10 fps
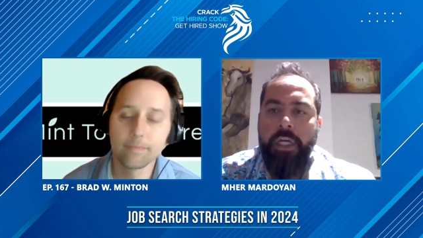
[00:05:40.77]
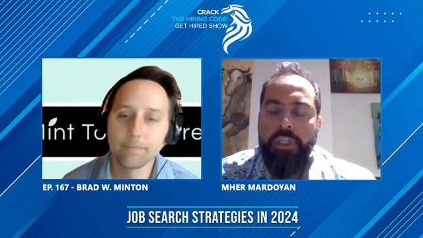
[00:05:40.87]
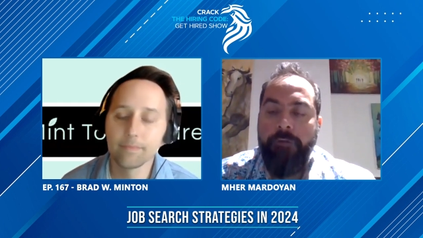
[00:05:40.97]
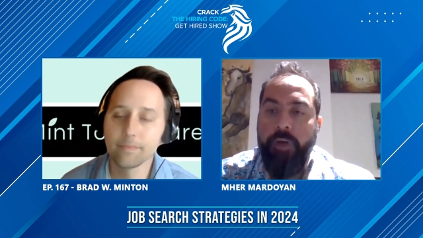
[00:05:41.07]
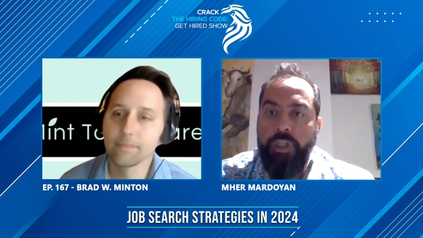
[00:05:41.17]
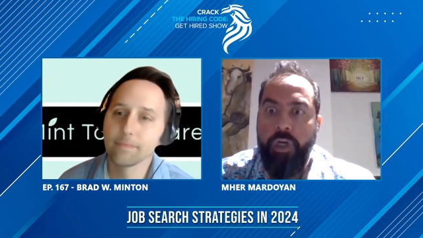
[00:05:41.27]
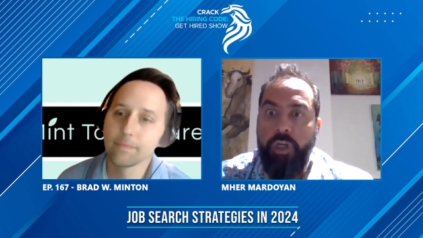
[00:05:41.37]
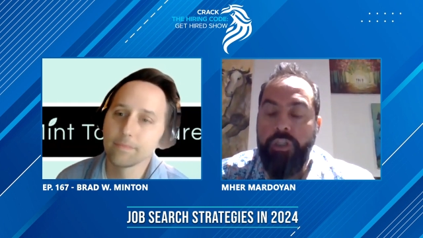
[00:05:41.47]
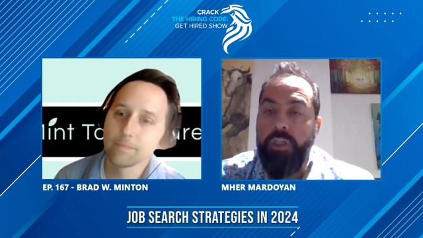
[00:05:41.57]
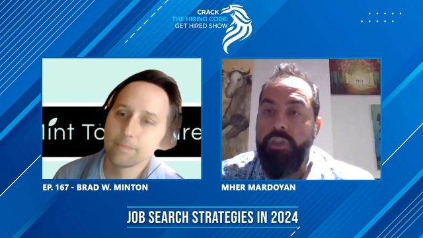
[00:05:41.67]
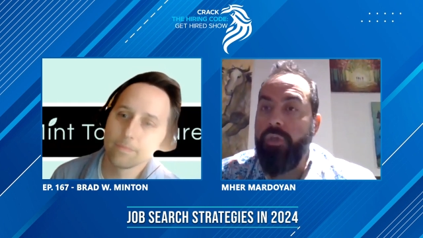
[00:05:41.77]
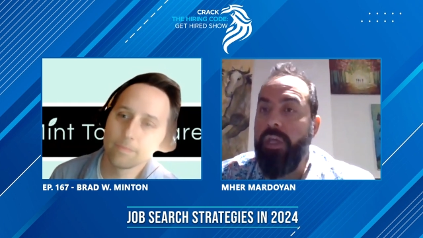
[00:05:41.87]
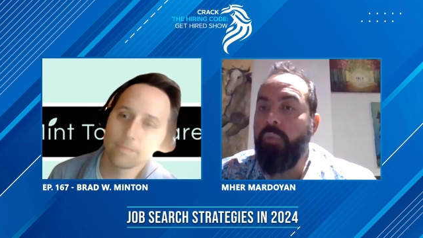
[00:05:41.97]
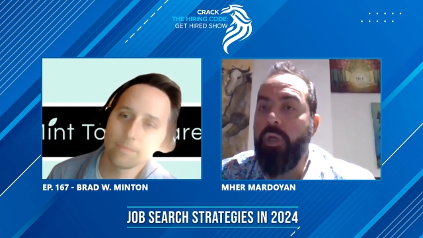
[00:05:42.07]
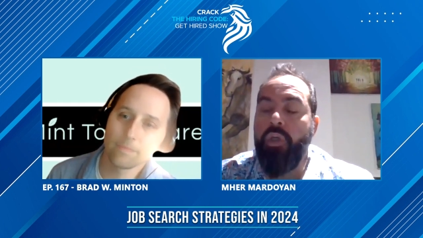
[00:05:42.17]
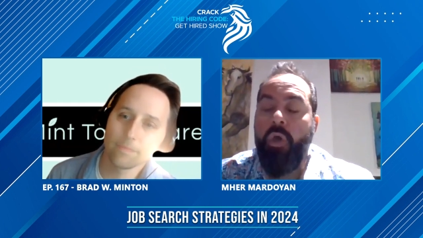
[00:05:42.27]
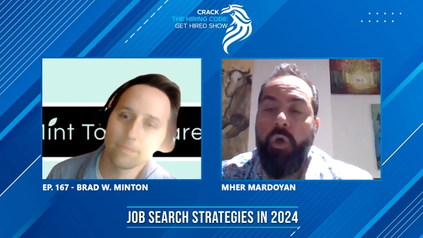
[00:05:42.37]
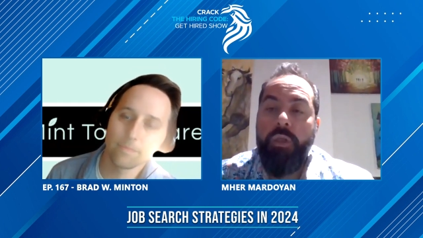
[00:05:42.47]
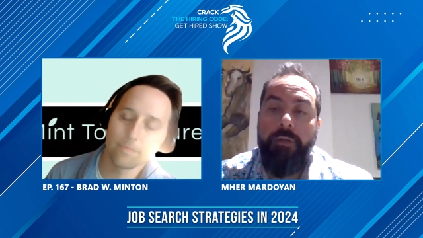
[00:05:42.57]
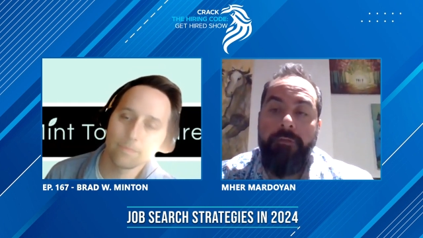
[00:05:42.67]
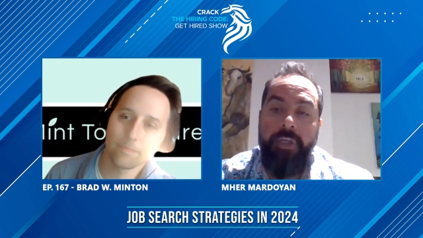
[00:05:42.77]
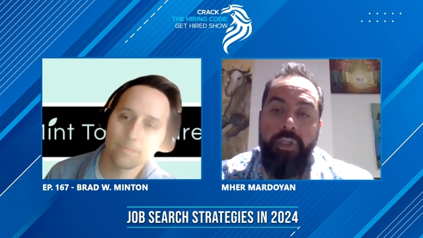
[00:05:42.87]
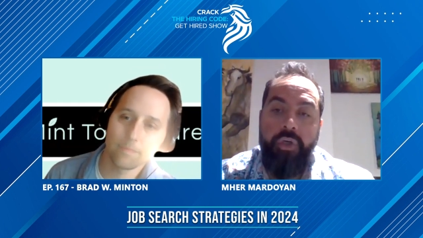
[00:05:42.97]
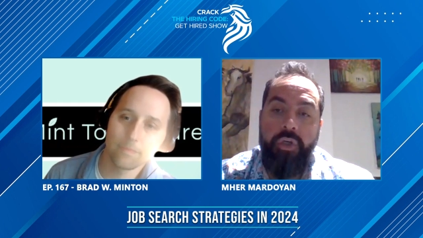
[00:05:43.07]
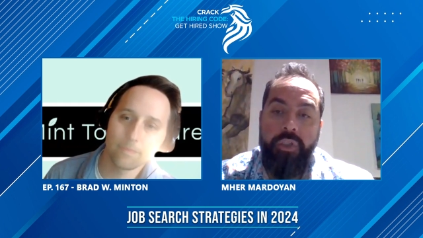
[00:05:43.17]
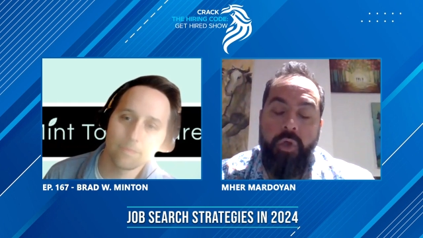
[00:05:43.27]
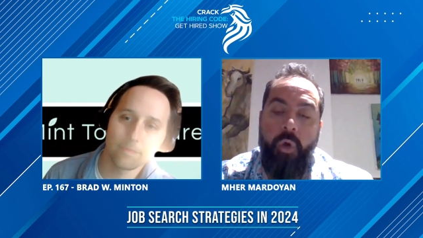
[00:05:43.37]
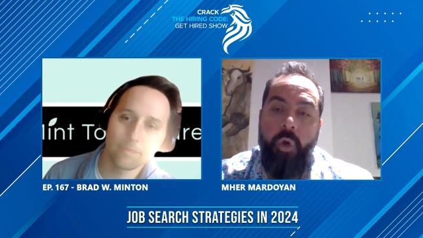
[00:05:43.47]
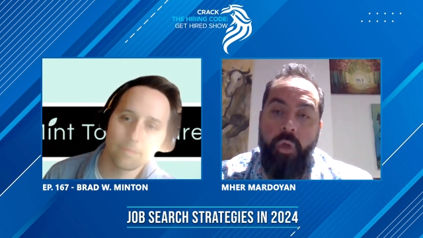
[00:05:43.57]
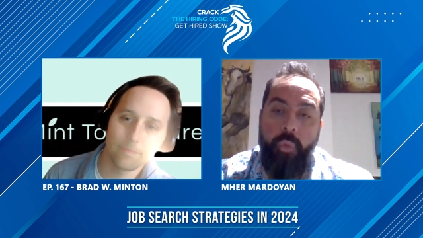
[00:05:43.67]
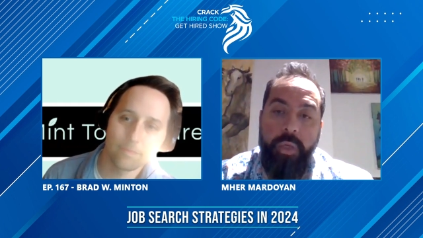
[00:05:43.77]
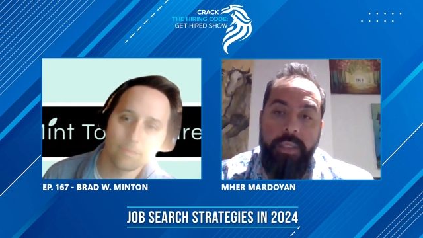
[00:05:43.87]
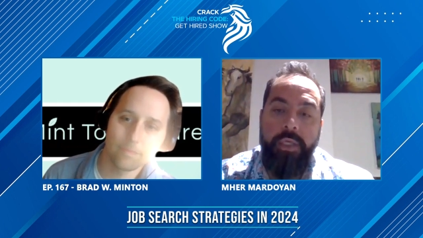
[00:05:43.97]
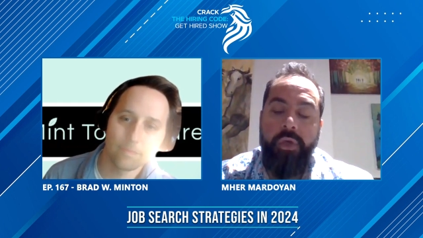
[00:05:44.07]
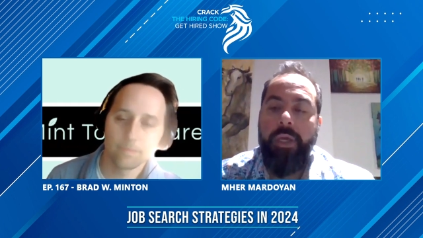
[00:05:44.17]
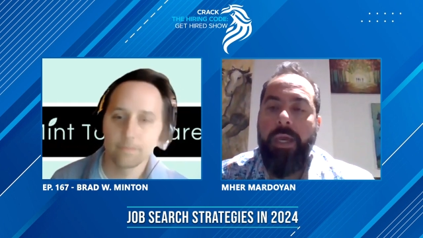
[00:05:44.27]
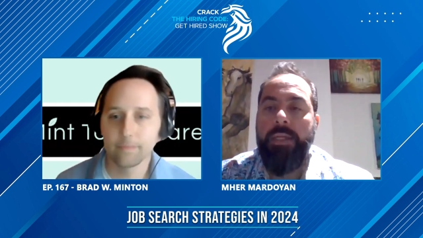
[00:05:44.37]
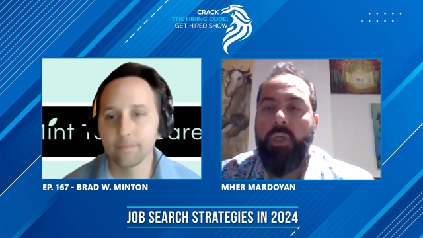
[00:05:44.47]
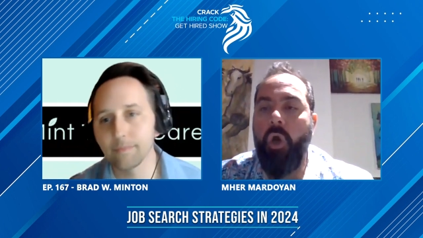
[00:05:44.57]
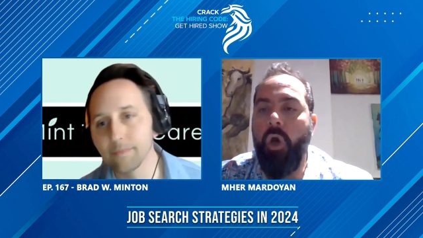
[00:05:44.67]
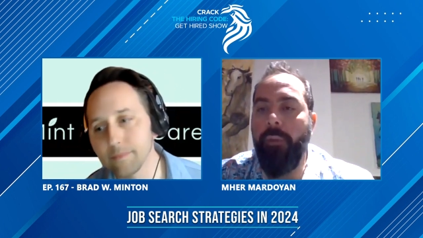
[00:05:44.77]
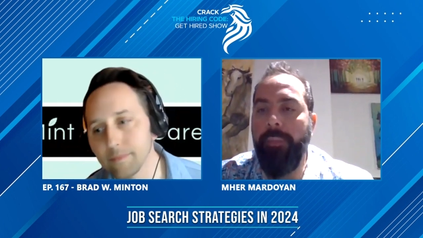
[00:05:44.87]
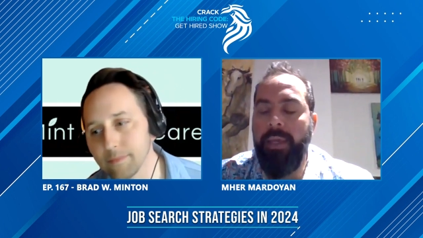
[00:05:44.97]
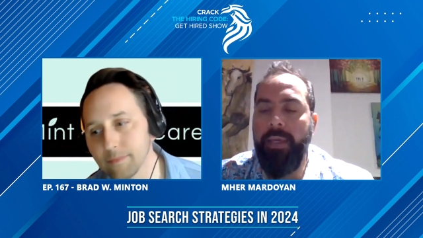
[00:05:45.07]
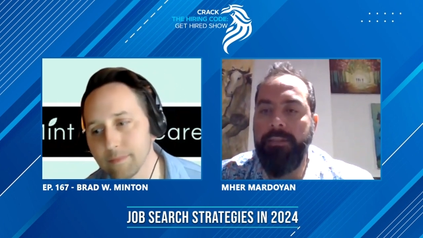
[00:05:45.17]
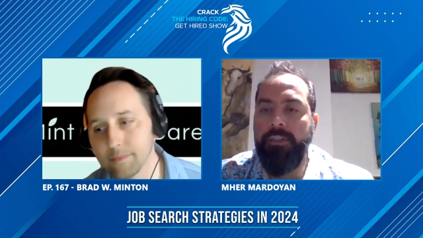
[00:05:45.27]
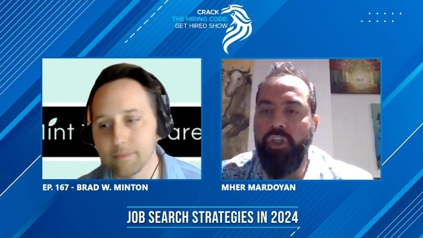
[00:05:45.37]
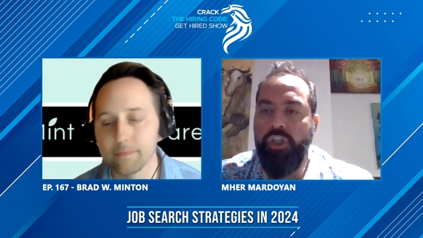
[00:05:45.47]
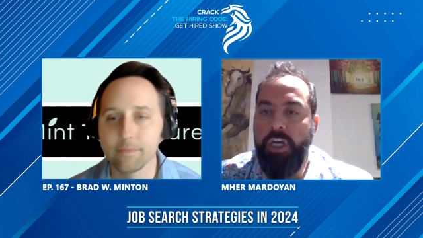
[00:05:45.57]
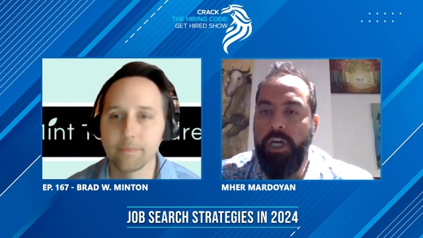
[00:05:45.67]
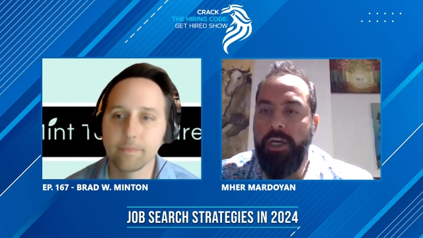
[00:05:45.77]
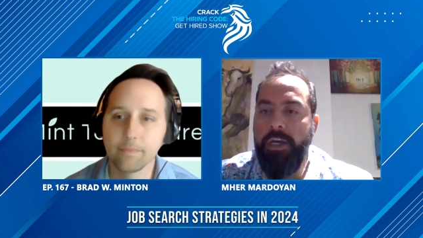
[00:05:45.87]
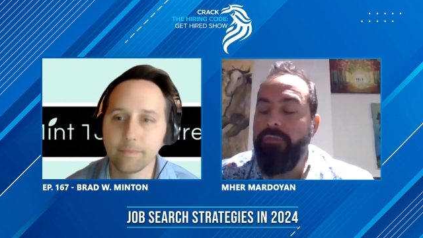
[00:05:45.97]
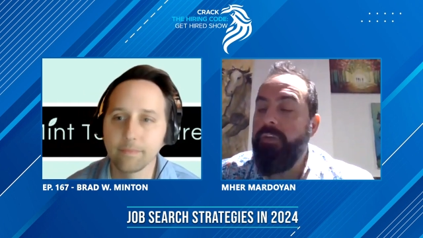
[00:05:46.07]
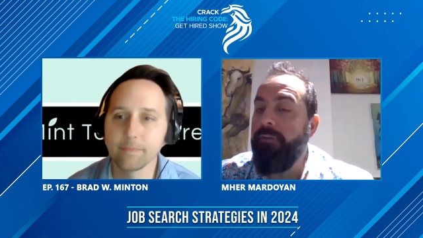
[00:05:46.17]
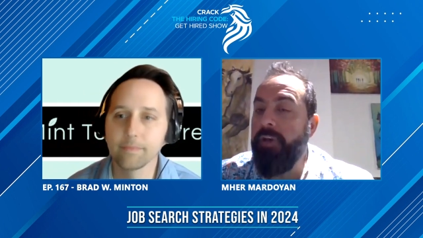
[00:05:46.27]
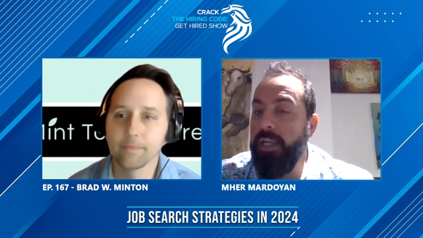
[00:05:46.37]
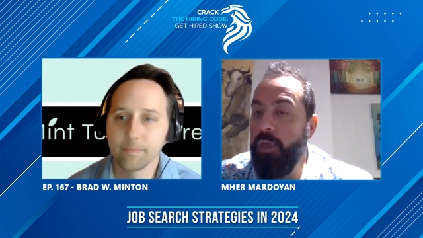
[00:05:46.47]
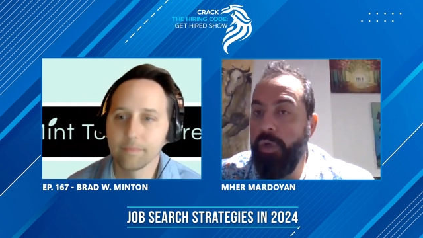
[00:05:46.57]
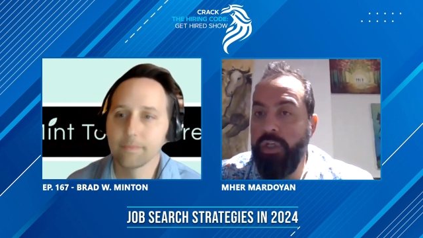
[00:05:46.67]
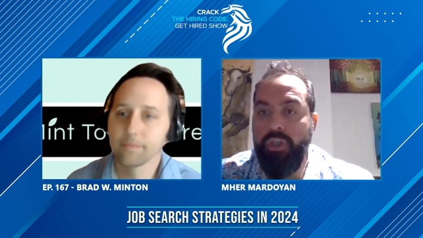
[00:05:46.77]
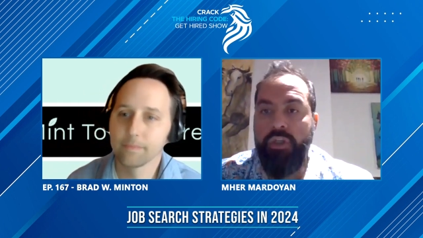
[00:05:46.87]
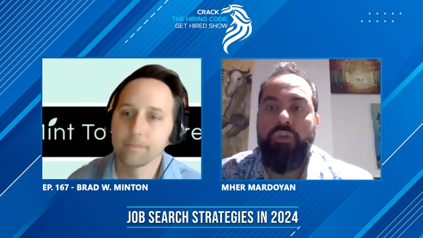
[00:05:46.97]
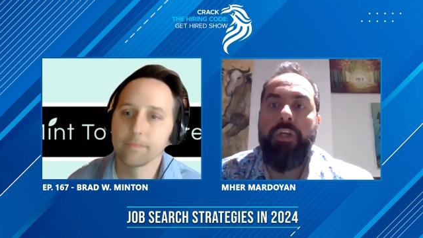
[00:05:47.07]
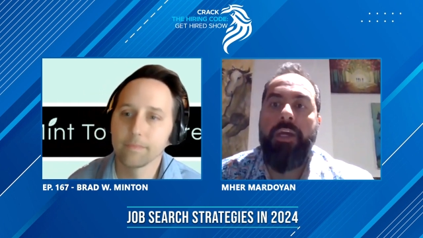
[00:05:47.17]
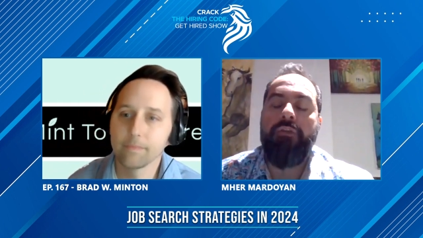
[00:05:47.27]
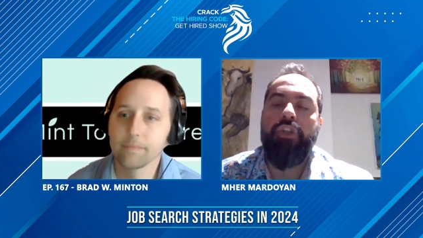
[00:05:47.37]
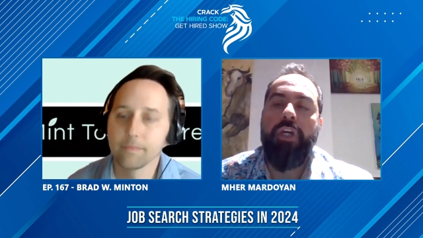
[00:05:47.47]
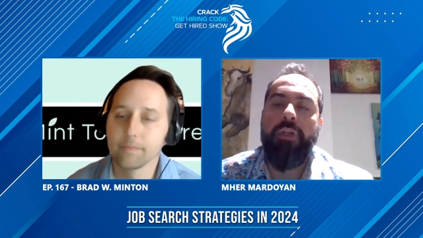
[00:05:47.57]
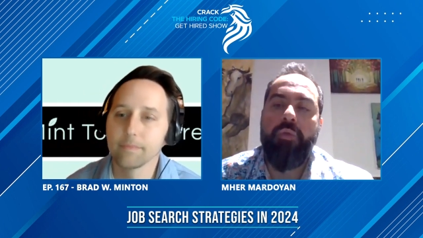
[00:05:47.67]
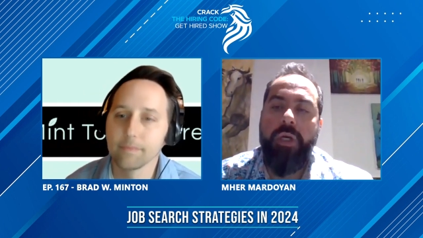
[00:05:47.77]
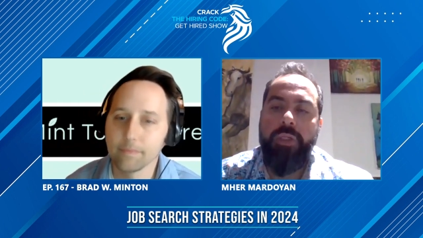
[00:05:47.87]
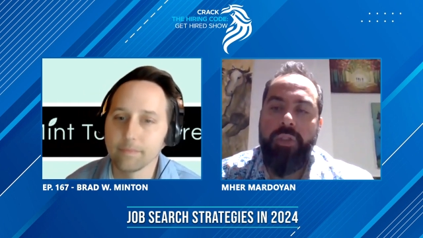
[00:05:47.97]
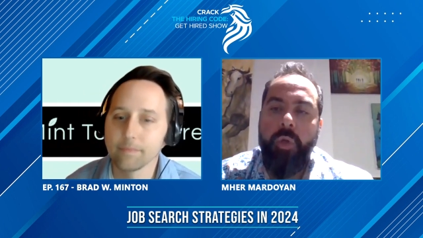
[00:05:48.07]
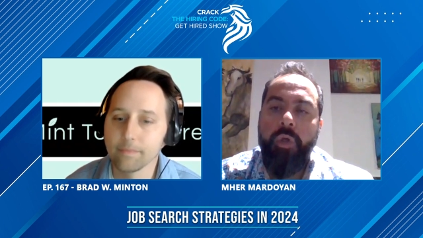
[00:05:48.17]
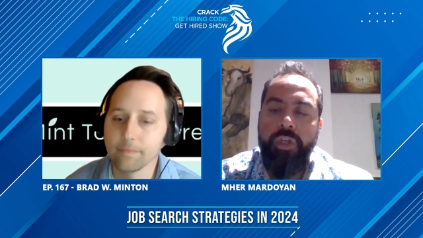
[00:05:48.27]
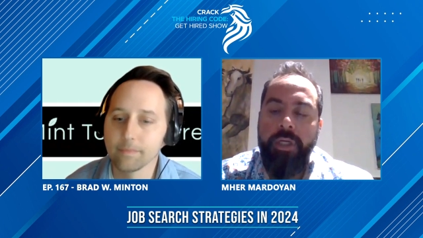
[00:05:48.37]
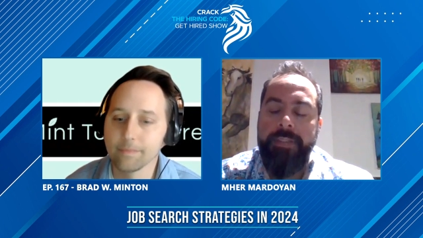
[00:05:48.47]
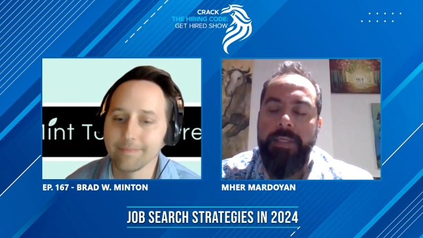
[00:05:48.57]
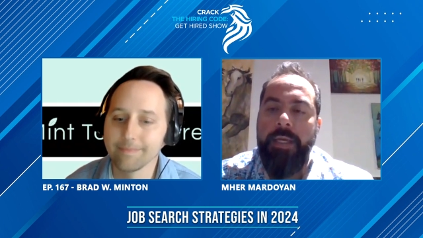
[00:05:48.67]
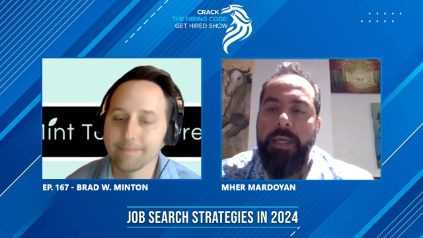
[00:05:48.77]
Speaker 1: So for the audience, you can watch all the videos the whole week. You can comment, share, and if you have any questions, you can reach us to our socials.